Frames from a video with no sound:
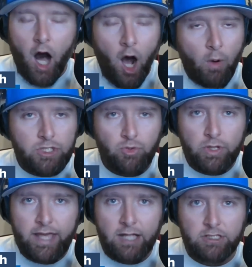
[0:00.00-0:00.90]
Always
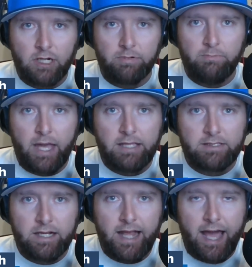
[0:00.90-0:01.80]
enjoy catching up with
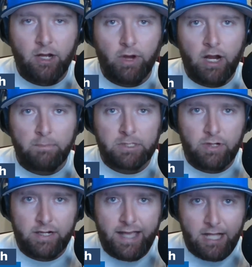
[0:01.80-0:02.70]
Masen and had a great
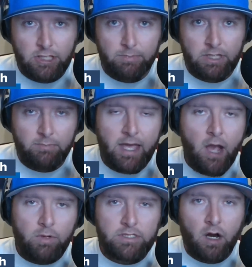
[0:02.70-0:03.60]
opportunity to catch up with him. We